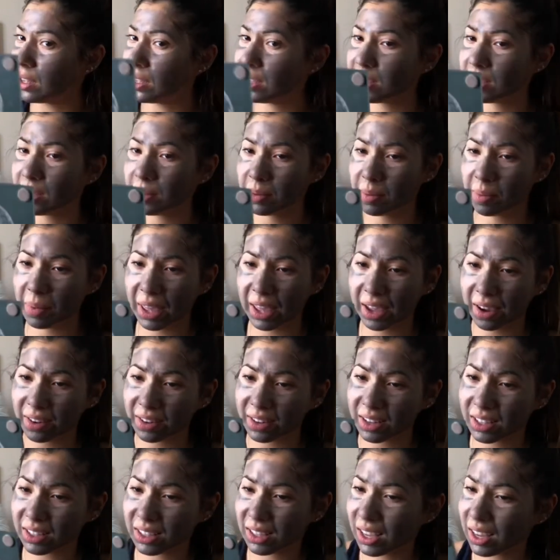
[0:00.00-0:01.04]
Some of my hair
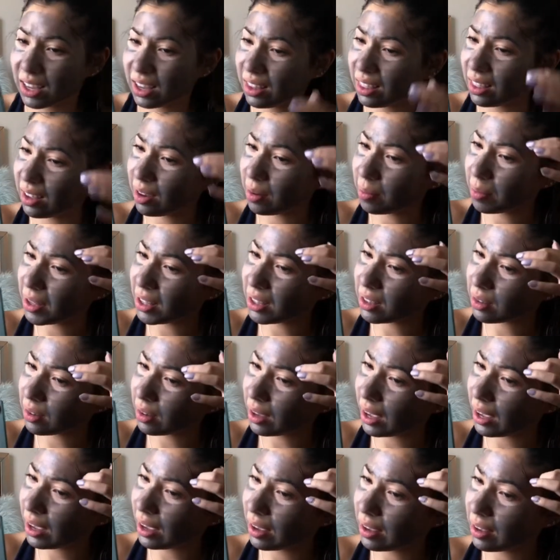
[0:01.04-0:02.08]
does get in there, but it's
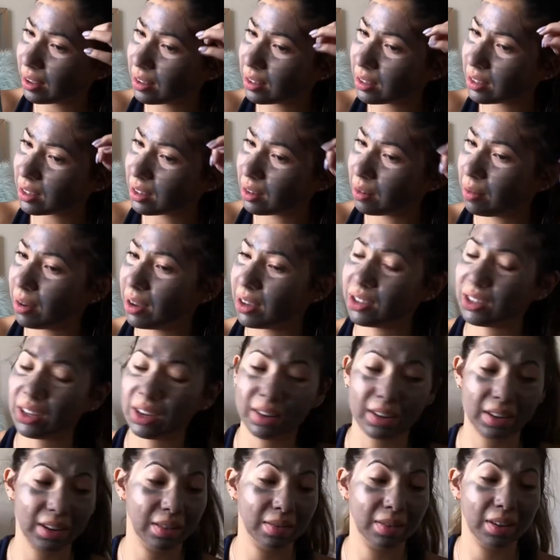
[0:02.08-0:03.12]
okay. It's gonna wash
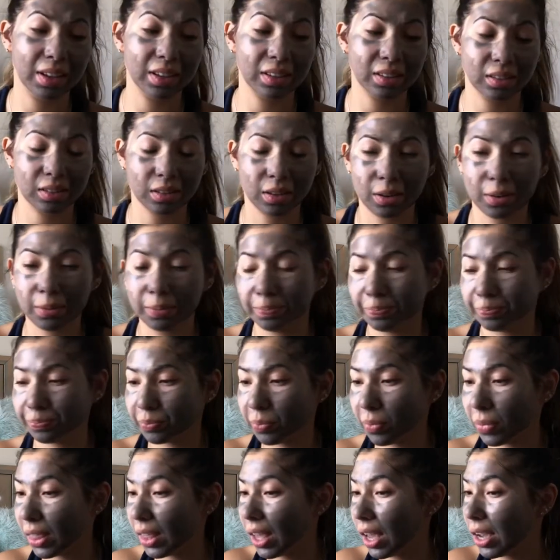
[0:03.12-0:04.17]
out anyways, so
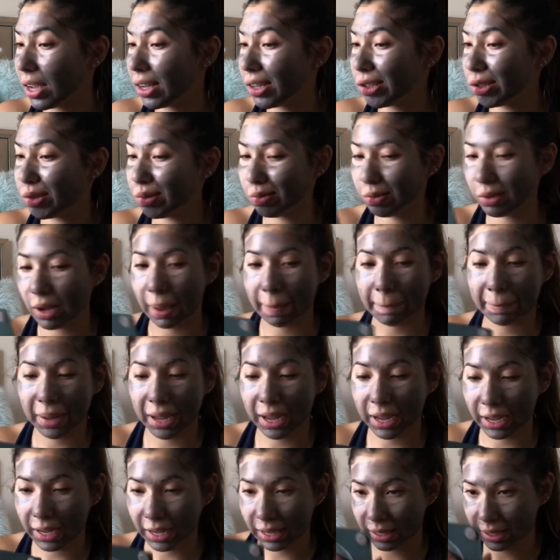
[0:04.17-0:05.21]
do not
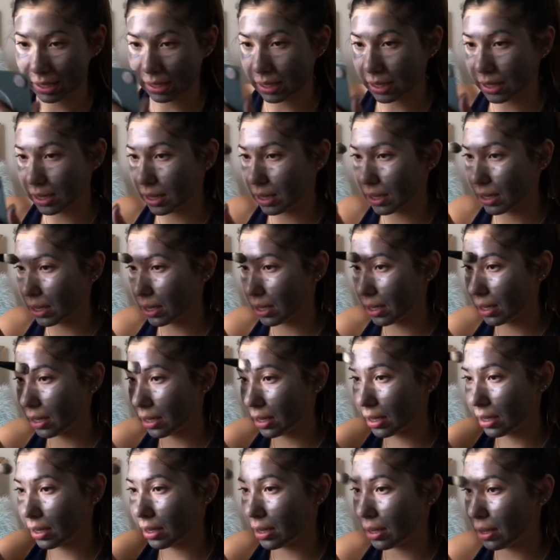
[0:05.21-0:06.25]
mind
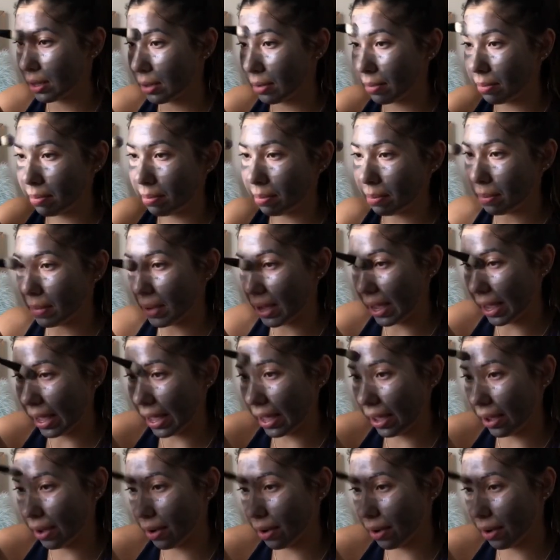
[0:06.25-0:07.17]
my hair.